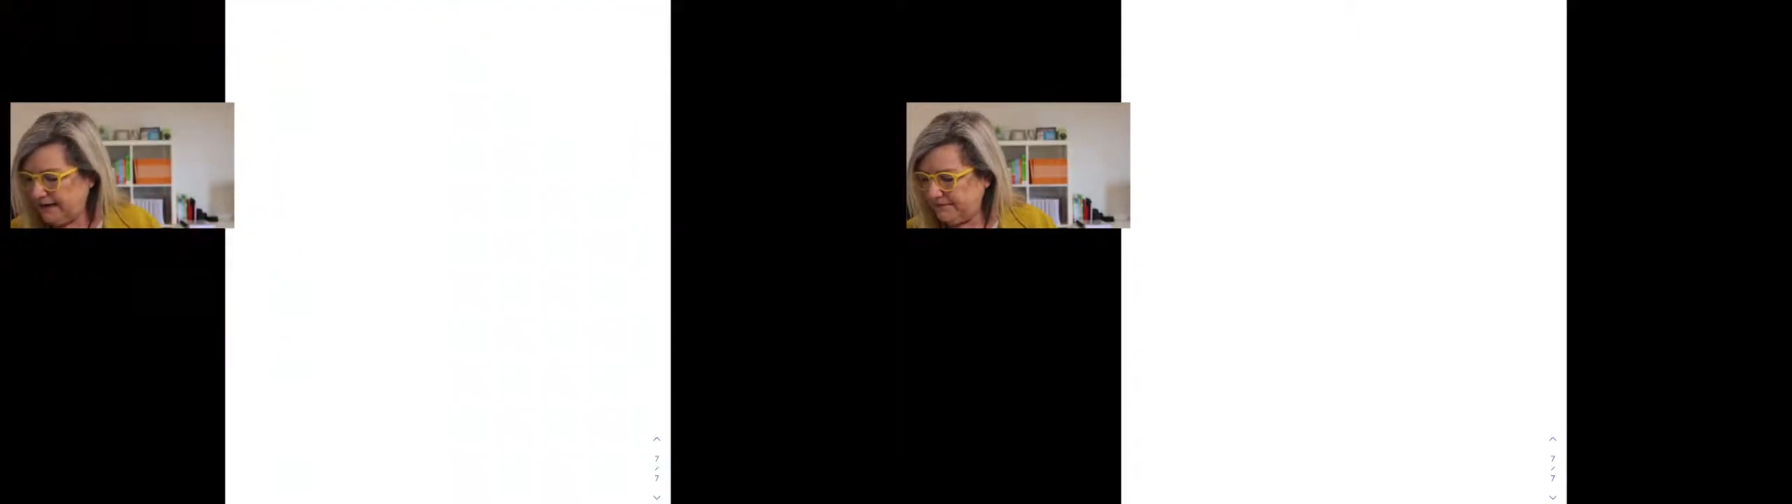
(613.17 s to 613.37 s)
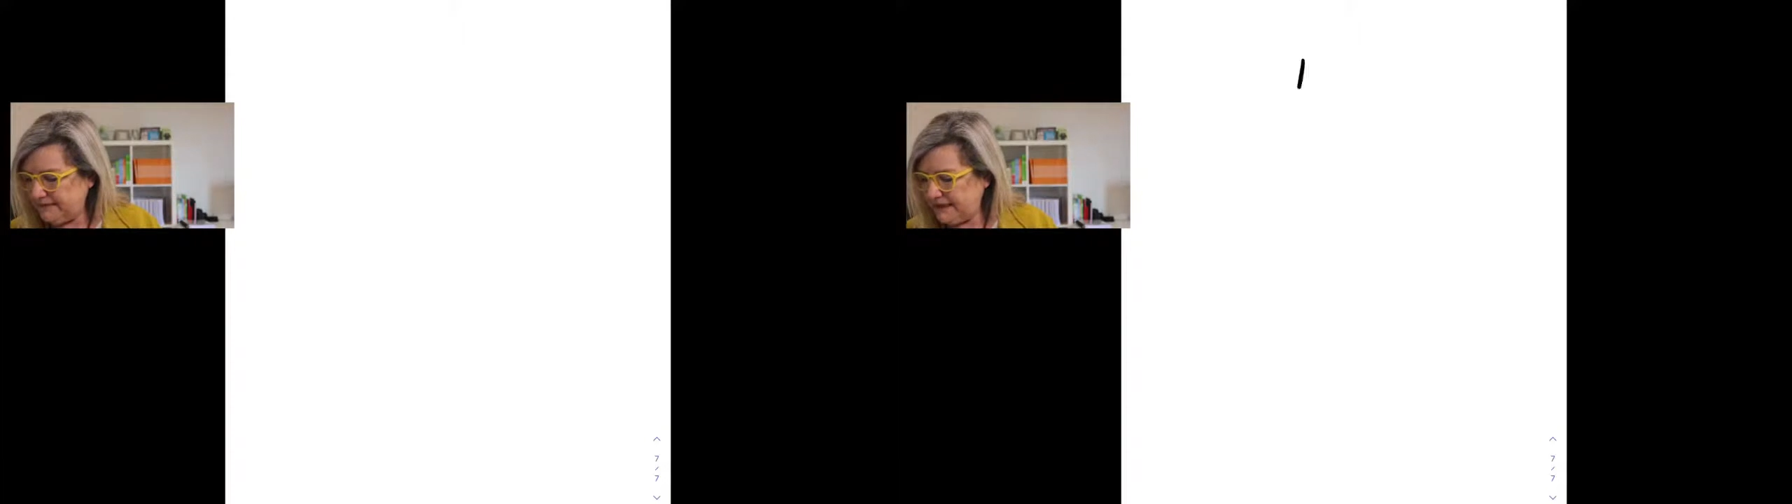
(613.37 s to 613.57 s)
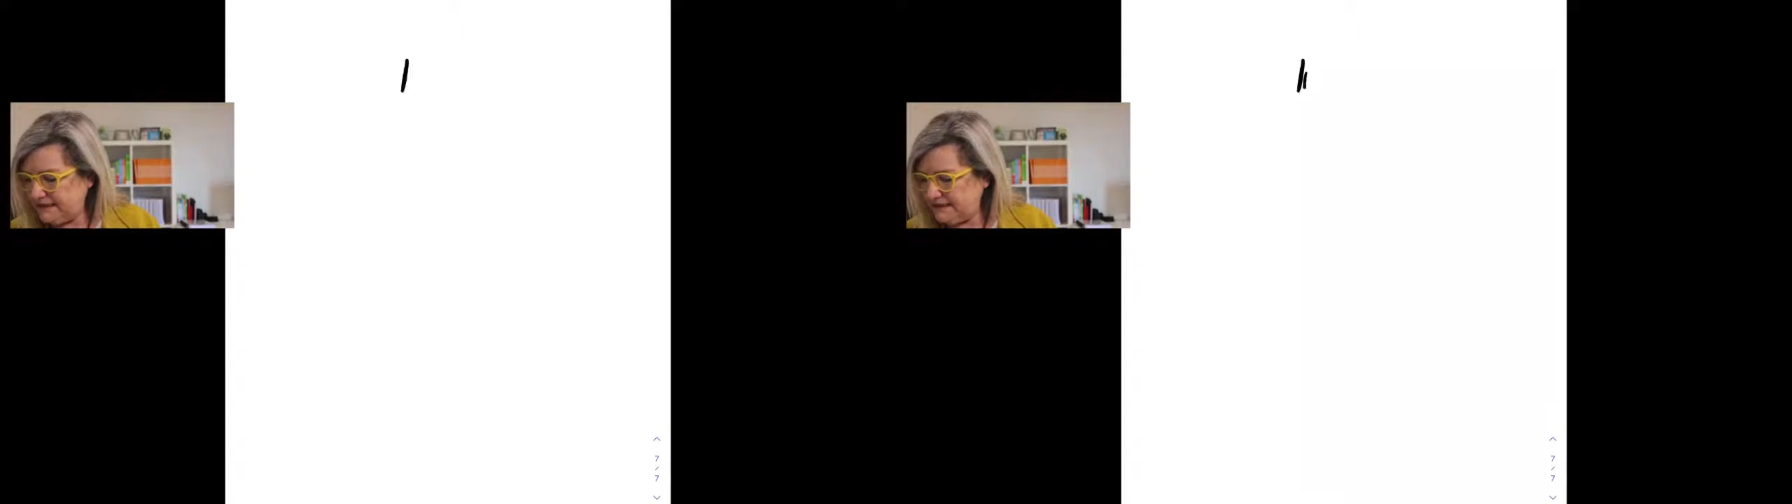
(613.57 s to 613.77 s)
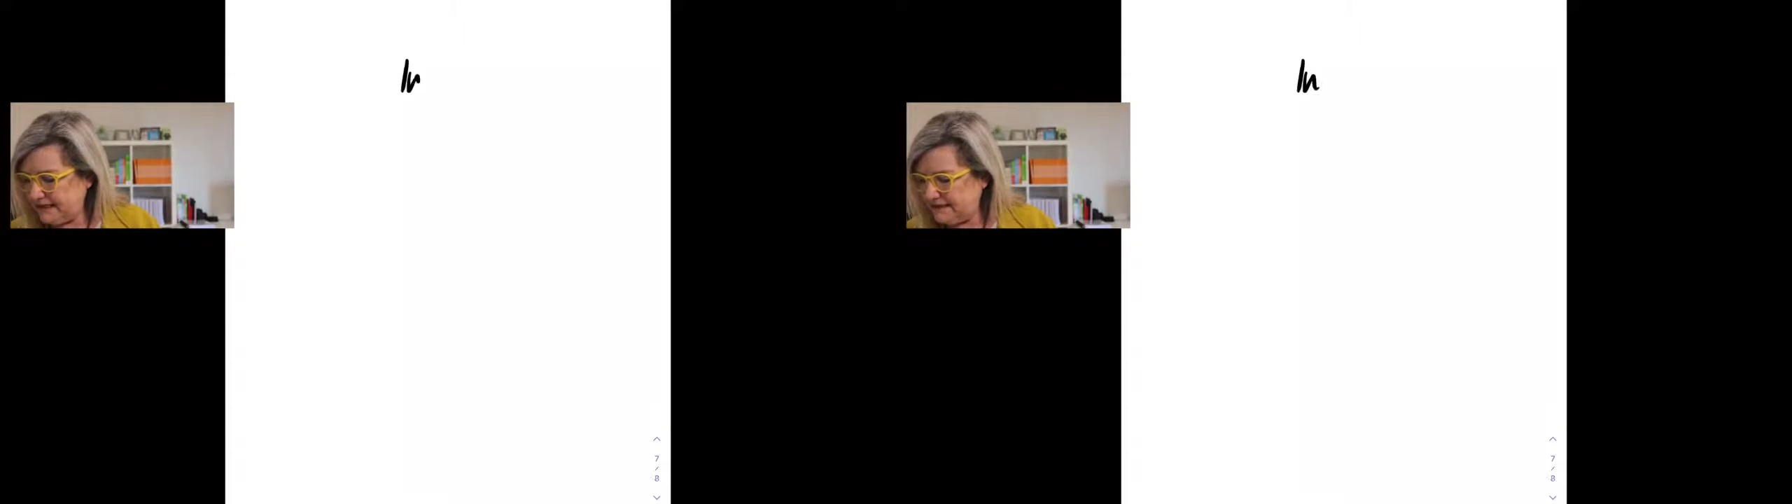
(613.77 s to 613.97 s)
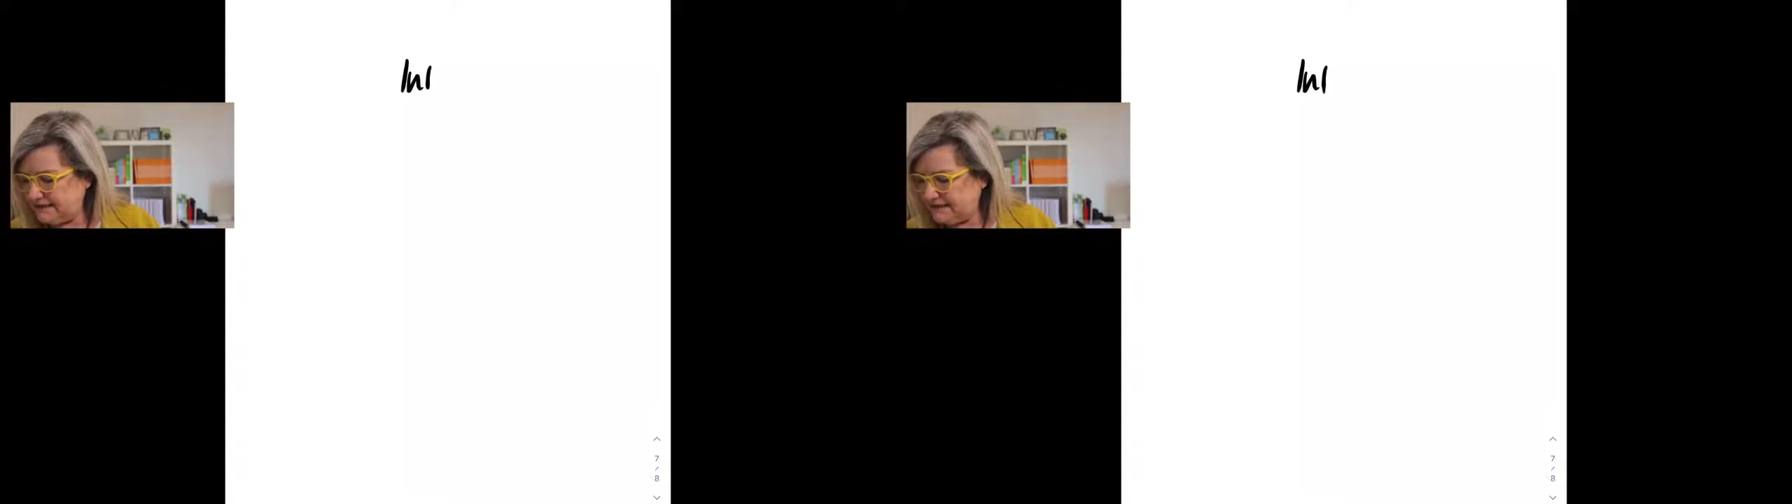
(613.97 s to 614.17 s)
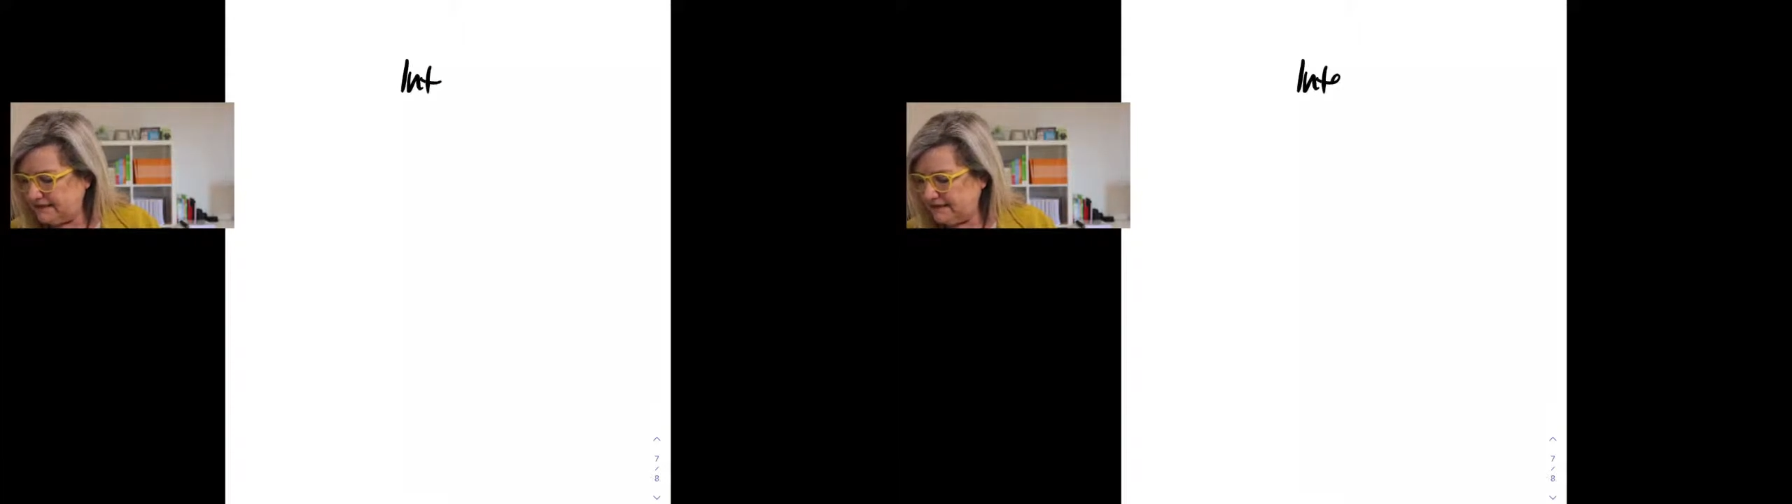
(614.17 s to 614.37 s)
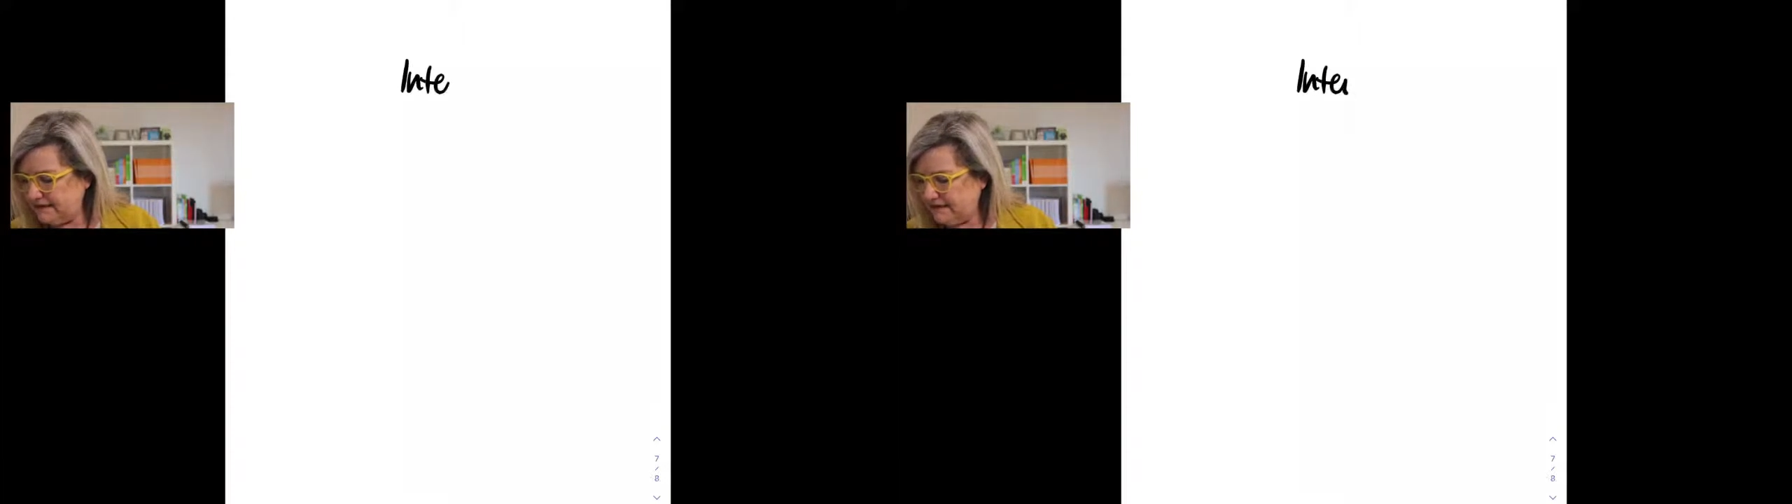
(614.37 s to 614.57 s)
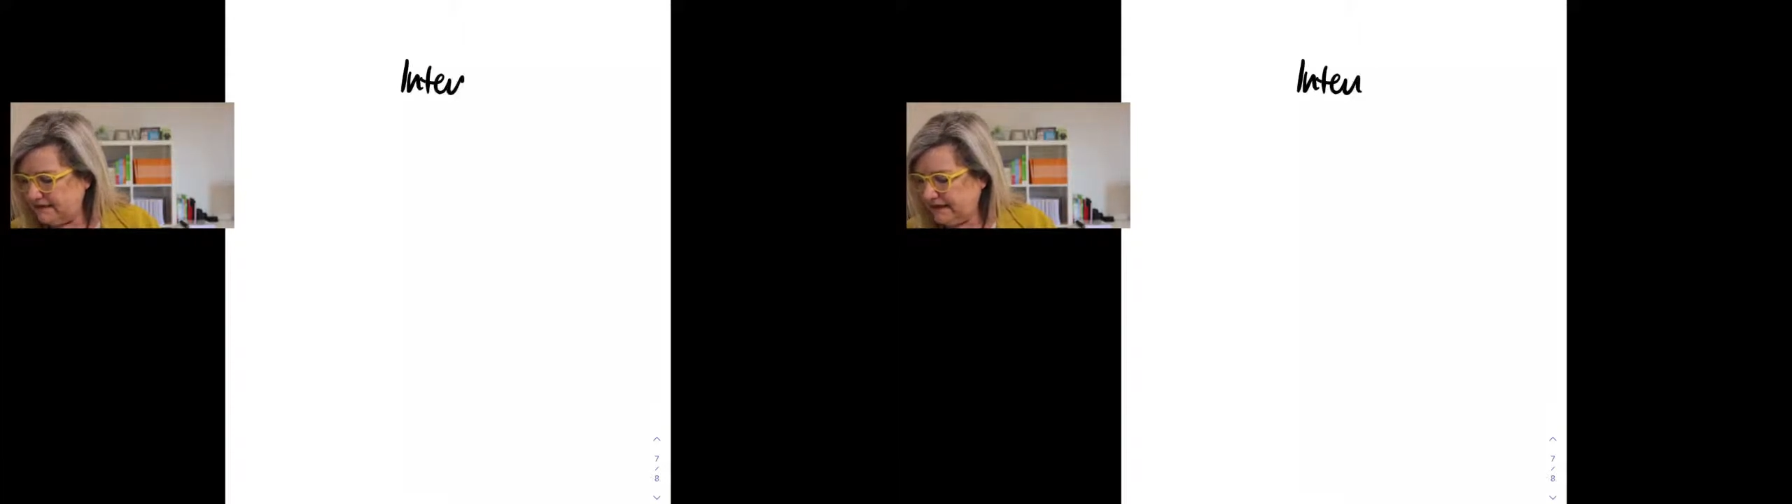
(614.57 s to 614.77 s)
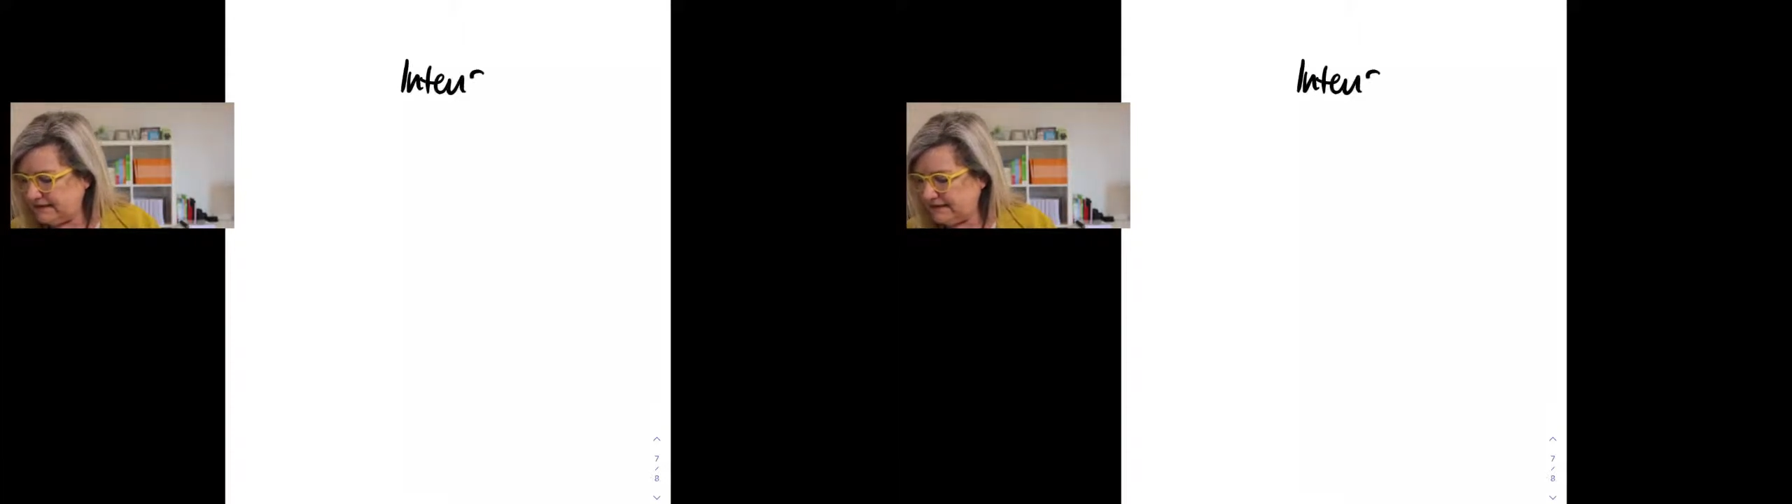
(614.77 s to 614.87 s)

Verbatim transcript: um, intensity,